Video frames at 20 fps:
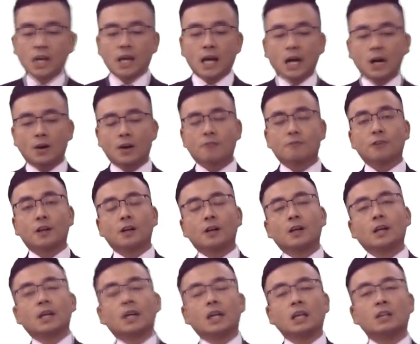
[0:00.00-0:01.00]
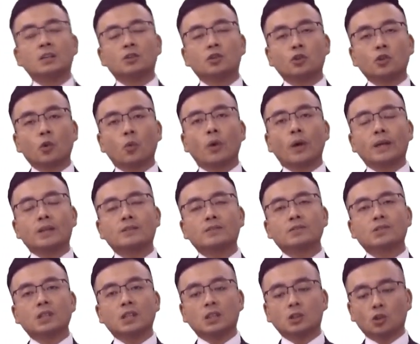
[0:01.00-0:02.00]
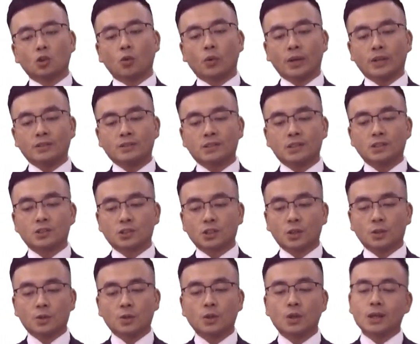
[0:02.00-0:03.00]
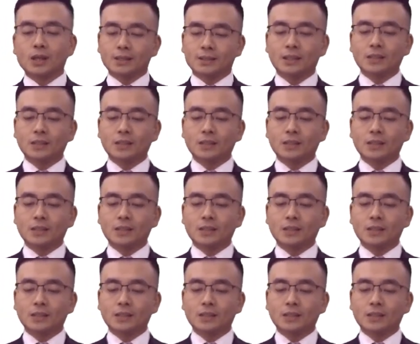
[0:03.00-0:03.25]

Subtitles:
However, in 2022,